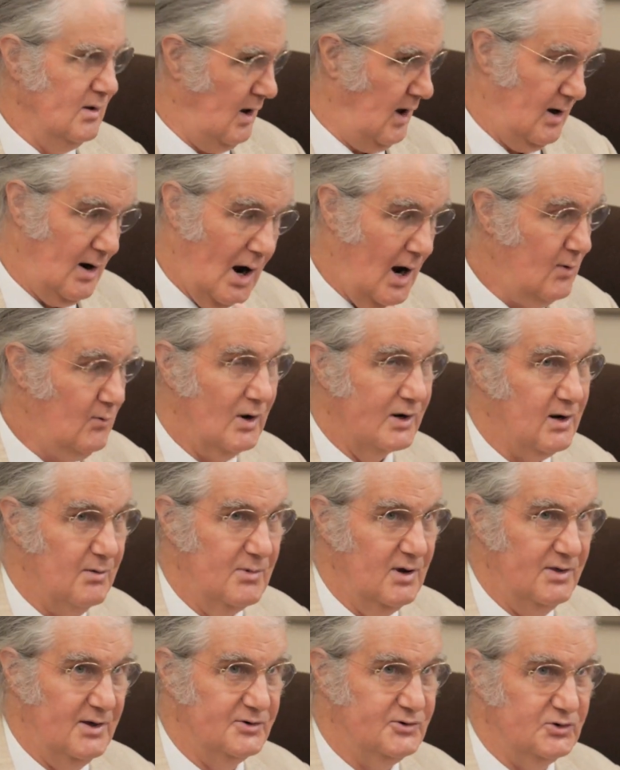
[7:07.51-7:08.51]
And I
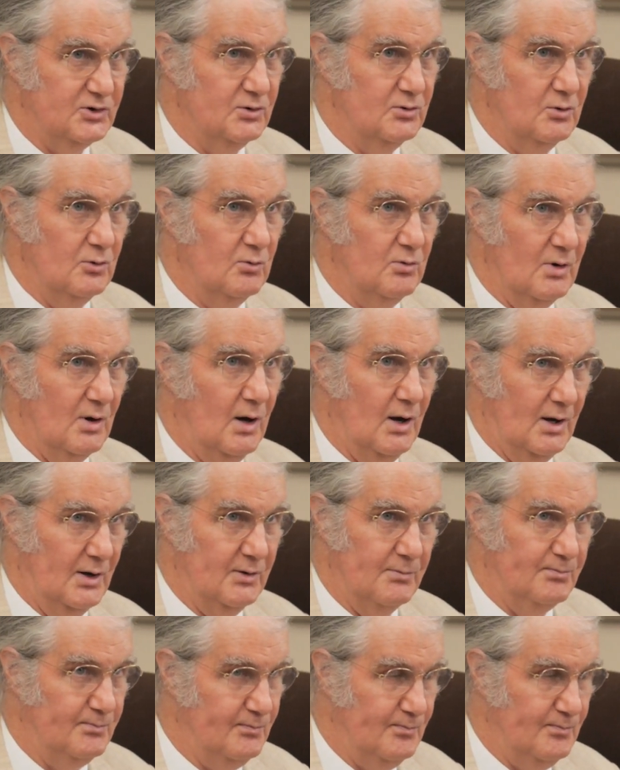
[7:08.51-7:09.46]
recommend that you uh,